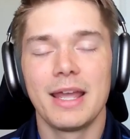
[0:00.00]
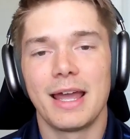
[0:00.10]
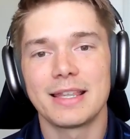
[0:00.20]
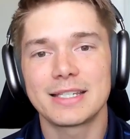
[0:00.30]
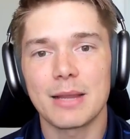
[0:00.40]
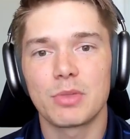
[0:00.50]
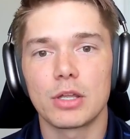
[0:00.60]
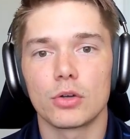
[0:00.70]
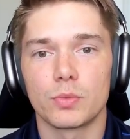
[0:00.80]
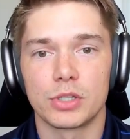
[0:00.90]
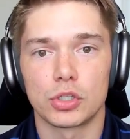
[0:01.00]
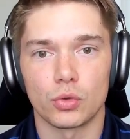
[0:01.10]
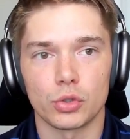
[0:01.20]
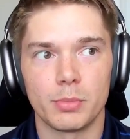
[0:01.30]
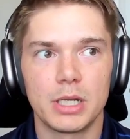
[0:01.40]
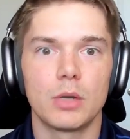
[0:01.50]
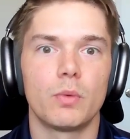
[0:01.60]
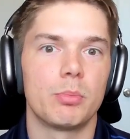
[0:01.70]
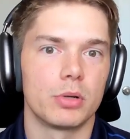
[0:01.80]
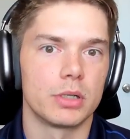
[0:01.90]
And the same thing goes with social media. We
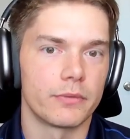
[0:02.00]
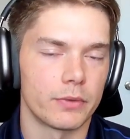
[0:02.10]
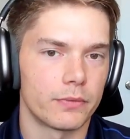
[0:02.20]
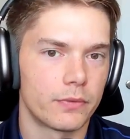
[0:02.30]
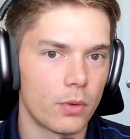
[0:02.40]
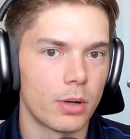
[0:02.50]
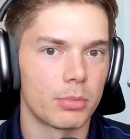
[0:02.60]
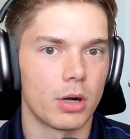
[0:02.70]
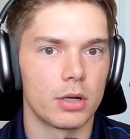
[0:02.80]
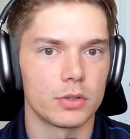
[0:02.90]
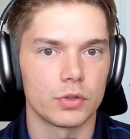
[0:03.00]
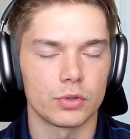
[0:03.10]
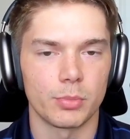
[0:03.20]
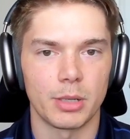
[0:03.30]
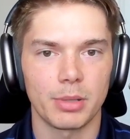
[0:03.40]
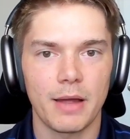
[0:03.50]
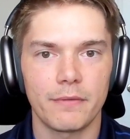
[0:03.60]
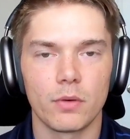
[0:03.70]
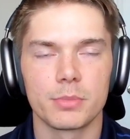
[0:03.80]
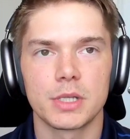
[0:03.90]
put a different phone number on social media
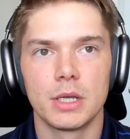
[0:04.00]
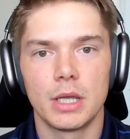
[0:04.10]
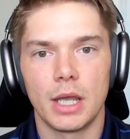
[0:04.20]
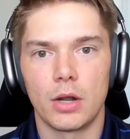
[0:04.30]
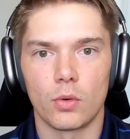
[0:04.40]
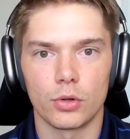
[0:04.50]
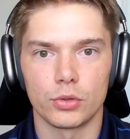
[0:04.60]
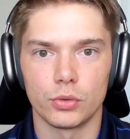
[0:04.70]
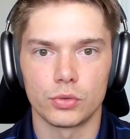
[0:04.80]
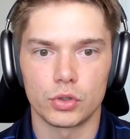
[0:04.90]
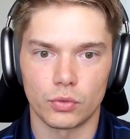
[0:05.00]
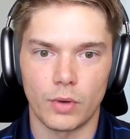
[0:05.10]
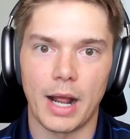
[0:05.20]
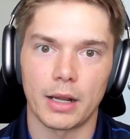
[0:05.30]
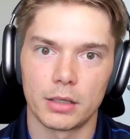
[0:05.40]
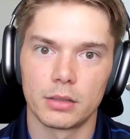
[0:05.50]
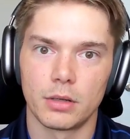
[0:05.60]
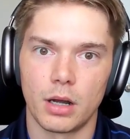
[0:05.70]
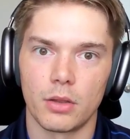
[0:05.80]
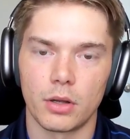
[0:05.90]
platforms in order to track
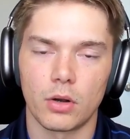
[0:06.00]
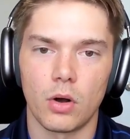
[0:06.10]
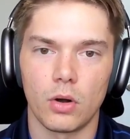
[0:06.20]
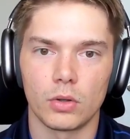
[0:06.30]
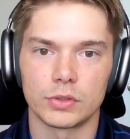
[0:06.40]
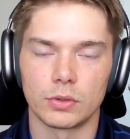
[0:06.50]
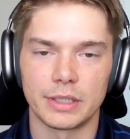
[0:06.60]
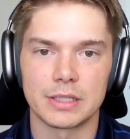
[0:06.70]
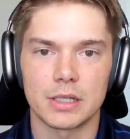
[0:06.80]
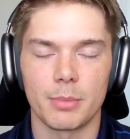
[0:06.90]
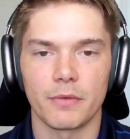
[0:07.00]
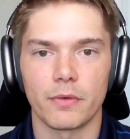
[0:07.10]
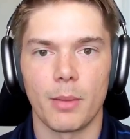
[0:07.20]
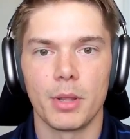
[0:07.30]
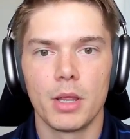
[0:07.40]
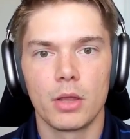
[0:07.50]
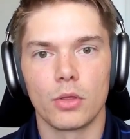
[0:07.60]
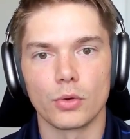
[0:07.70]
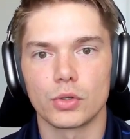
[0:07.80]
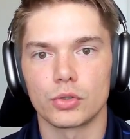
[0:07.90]
the calls or leads coming from
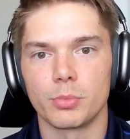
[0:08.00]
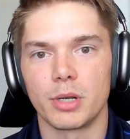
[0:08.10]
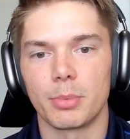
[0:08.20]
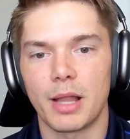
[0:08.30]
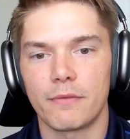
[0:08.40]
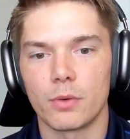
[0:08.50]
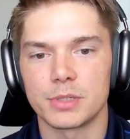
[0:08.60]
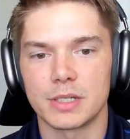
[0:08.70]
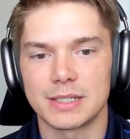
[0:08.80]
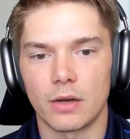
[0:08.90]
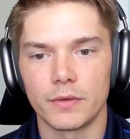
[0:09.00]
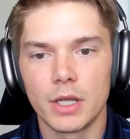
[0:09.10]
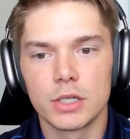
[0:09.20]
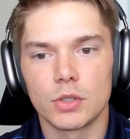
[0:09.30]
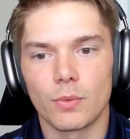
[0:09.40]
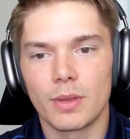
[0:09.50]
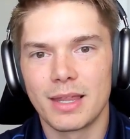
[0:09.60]
those social media platforms itself. So